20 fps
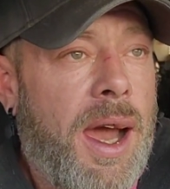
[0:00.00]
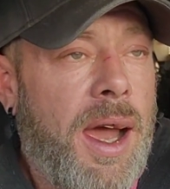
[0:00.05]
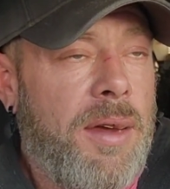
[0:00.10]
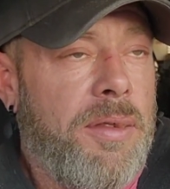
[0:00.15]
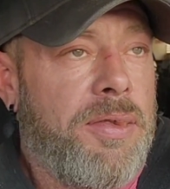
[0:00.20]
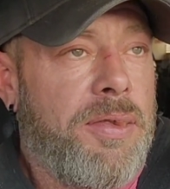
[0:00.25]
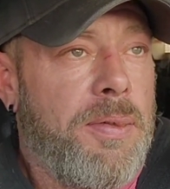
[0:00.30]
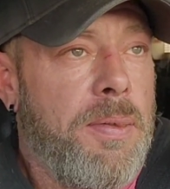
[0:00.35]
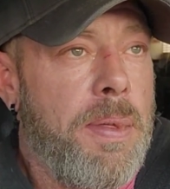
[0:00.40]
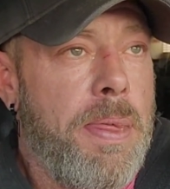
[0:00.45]

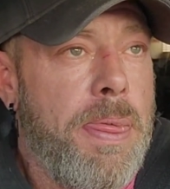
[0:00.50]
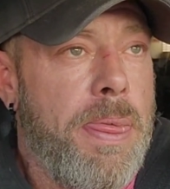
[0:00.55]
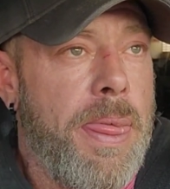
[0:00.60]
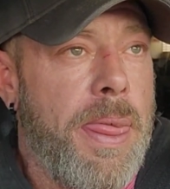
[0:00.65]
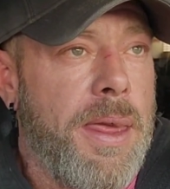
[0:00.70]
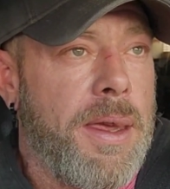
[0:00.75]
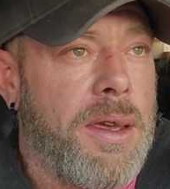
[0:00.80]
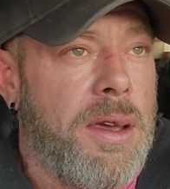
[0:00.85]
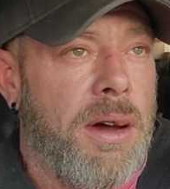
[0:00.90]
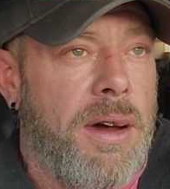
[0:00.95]
I've
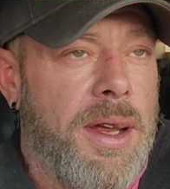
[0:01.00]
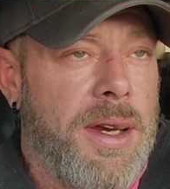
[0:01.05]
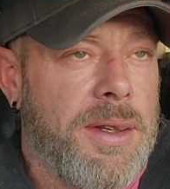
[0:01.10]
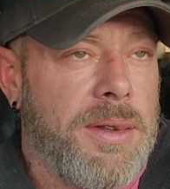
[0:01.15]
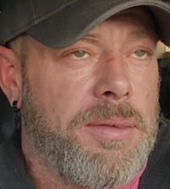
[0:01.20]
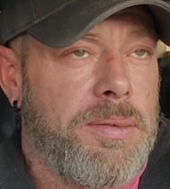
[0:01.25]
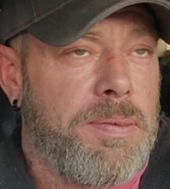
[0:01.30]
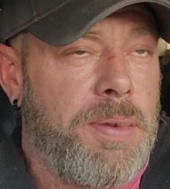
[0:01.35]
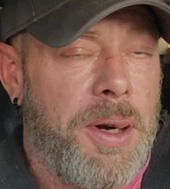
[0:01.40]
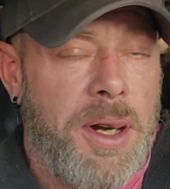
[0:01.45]

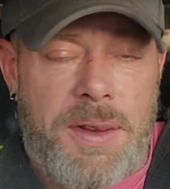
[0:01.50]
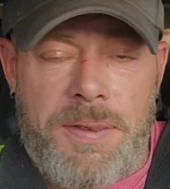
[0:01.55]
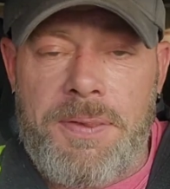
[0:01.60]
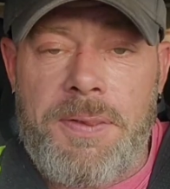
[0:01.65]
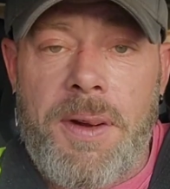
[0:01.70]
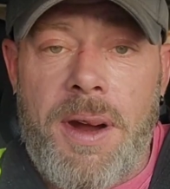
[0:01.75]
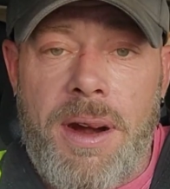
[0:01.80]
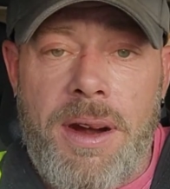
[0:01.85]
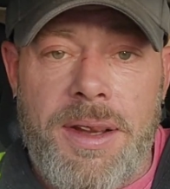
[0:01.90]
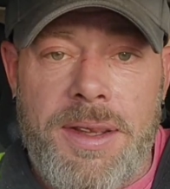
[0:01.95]
gone pretty
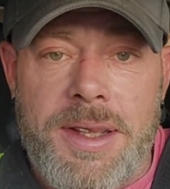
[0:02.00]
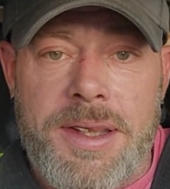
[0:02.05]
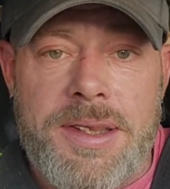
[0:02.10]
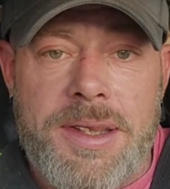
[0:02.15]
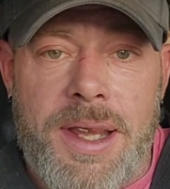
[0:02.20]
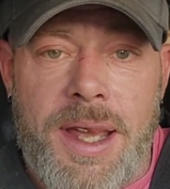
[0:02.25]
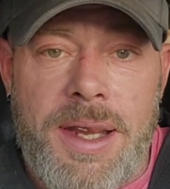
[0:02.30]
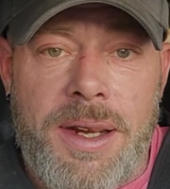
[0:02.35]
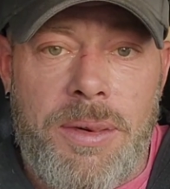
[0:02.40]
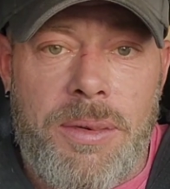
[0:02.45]
far in
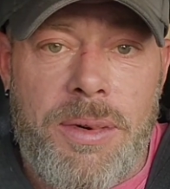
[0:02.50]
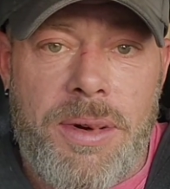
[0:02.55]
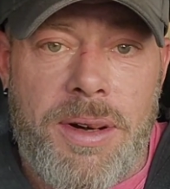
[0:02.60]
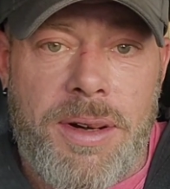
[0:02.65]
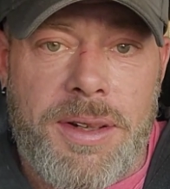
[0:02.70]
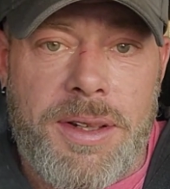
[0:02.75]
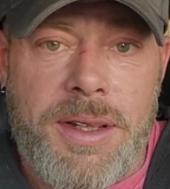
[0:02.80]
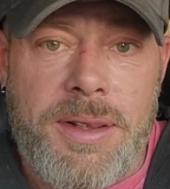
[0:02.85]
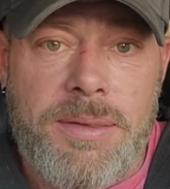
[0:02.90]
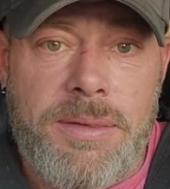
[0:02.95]
this line of
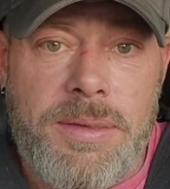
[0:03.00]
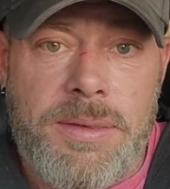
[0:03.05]
work,